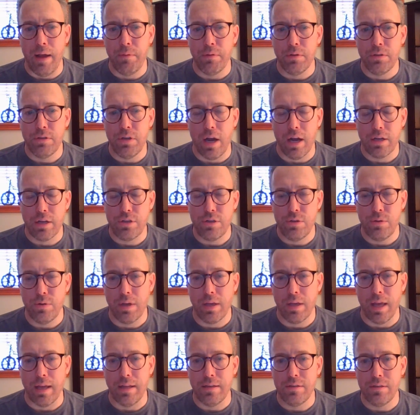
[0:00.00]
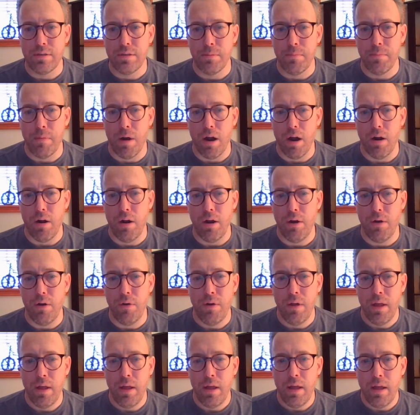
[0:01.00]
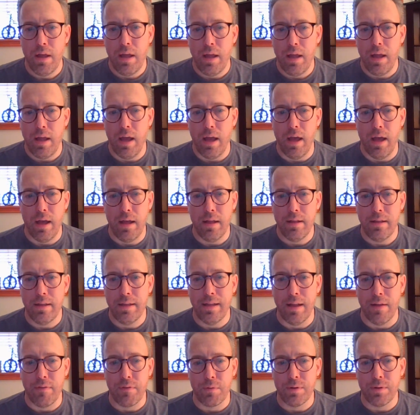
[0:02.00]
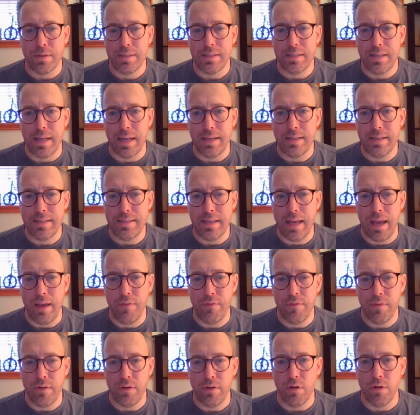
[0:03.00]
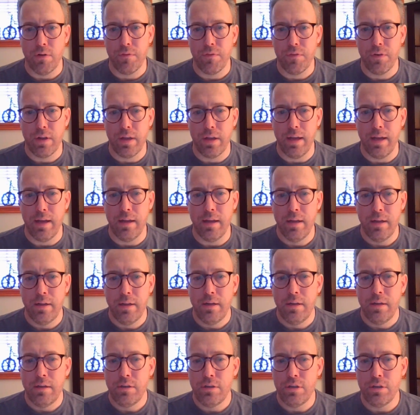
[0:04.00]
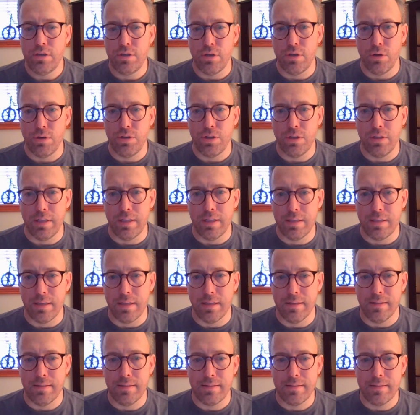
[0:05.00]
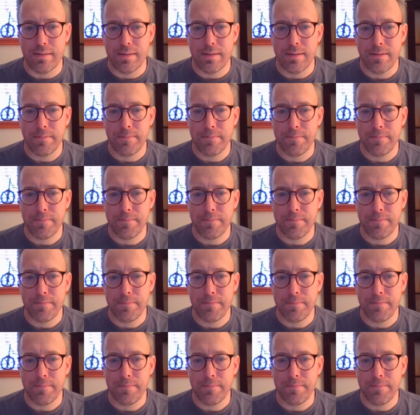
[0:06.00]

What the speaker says: will talk to you again tomorrow. And everyone stay safe. And don't forget to social distance.